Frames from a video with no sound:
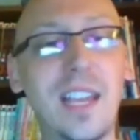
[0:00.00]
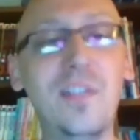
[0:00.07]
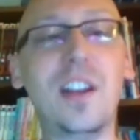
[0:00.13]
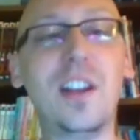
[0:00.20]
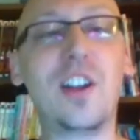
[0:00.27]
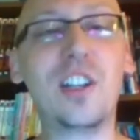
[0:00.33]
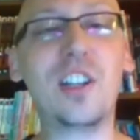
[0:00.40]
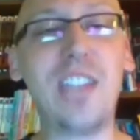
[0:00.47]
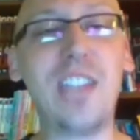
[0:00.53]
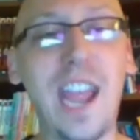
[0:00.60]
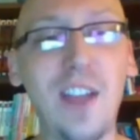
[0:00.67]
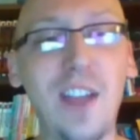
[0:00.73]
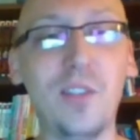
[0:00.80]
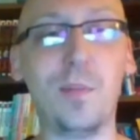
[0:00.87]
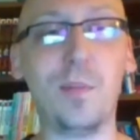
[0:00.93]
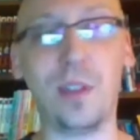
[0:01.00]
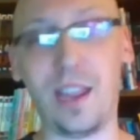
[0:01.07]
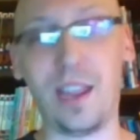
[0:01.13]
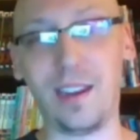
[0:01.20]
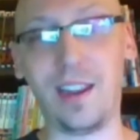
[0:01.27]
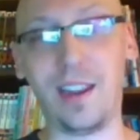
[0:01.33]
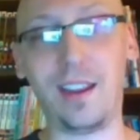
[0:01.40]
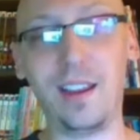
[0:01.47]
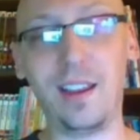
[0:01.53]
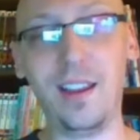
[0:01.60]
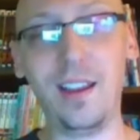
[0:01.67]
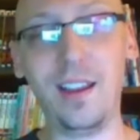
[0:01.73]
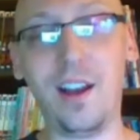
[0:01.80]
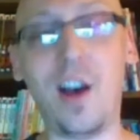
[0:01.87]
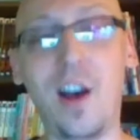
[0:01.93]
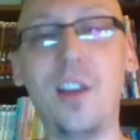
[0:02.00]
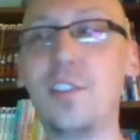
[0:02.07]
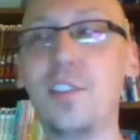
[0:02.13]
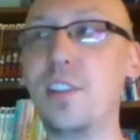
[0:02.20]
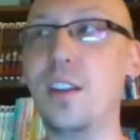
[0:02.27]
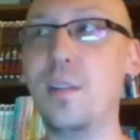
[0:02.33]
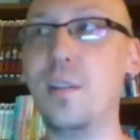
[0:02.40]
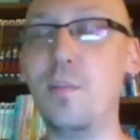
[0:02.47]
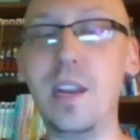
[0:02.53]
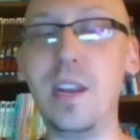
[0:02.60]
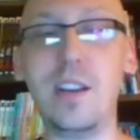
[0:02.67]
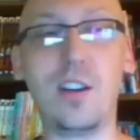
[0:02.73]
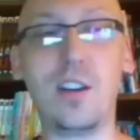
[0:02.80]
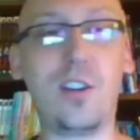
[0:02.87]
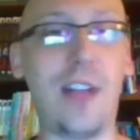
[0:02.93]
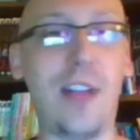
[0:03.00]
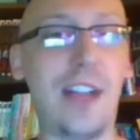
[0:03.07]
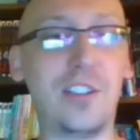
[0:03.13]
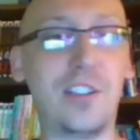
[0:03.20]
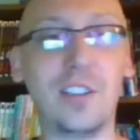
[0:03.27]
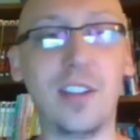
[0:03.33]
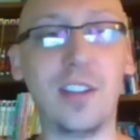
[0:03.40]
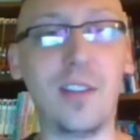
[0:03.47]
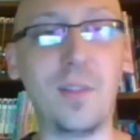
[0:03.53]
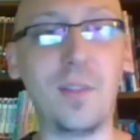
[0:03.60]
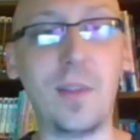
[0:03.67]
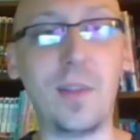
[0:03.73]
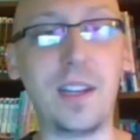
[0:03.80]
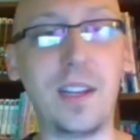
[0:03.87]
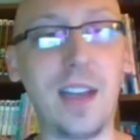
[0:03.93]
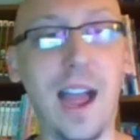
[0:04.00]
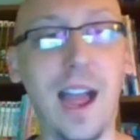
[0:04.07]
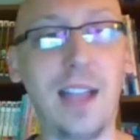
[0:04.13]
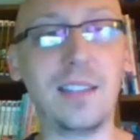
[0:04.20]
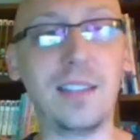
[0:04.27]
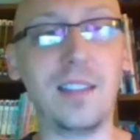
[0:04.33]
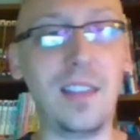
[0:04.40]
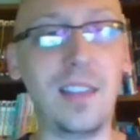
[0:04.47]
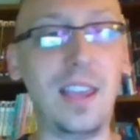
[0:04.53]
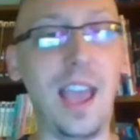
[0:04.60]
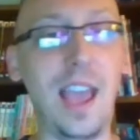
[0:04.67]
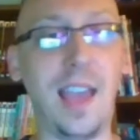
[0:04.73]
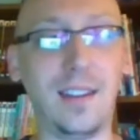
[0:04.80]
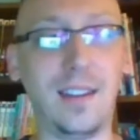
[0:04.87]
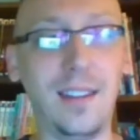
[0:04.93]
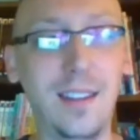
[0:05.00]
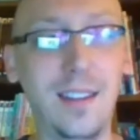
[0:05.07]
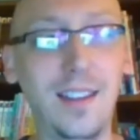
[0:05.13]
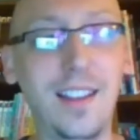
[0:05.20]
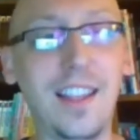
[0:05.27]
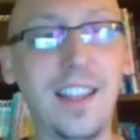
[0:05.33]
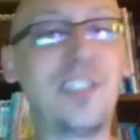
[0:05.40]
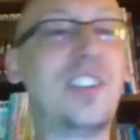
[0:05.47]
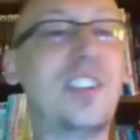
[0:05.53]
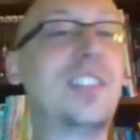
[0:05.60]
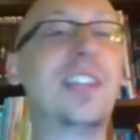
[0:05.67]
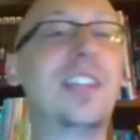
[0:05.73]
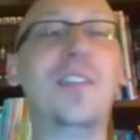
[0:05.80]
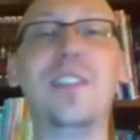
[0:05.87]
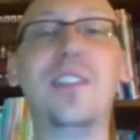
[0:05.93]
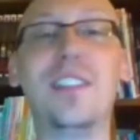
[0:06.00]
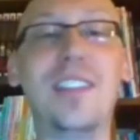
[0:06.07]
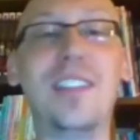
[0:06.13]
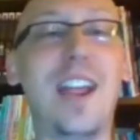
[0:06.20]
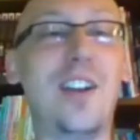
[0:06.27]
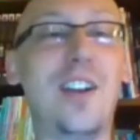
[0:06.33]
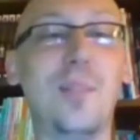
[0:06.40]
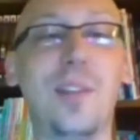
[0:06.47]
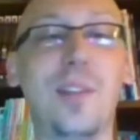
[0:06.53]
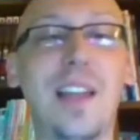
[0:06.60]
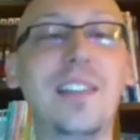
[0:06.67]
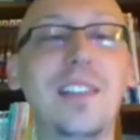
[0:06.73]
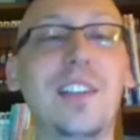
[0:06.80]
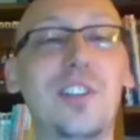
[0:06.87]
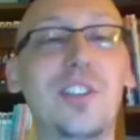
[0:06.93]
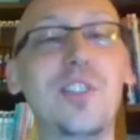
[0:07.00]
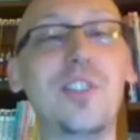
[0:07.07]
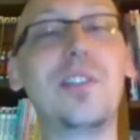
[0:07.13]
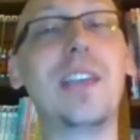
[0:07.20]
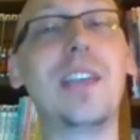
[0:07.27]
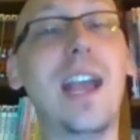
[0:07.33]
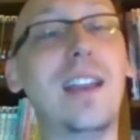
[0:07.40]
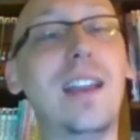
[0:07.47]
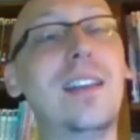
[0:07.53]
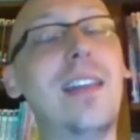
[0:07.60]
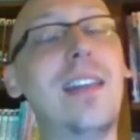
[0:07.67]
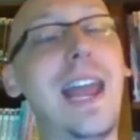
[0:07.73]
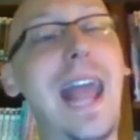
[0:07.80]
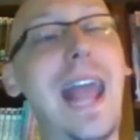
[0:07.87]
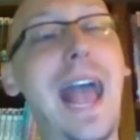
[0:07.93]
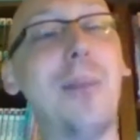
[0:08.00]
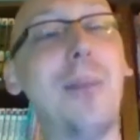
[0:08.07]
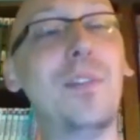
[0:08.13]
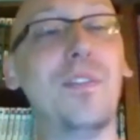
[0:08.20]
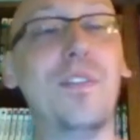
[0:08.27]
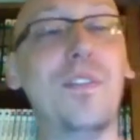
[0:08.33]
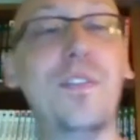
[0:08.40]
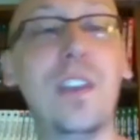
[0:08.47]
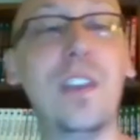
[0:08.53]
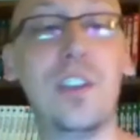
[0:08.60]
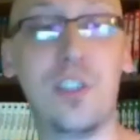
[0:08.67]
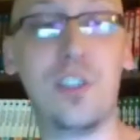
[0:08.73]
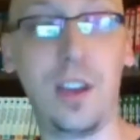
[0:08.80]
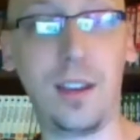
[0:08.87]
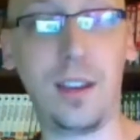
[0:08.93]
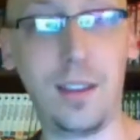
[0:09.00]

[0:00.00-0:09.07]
Give it a terrible ending. All of a sudden, a meteor crashes and everybody dies. The end. Like, just give it a terrible ending so you get into that habit of finishing.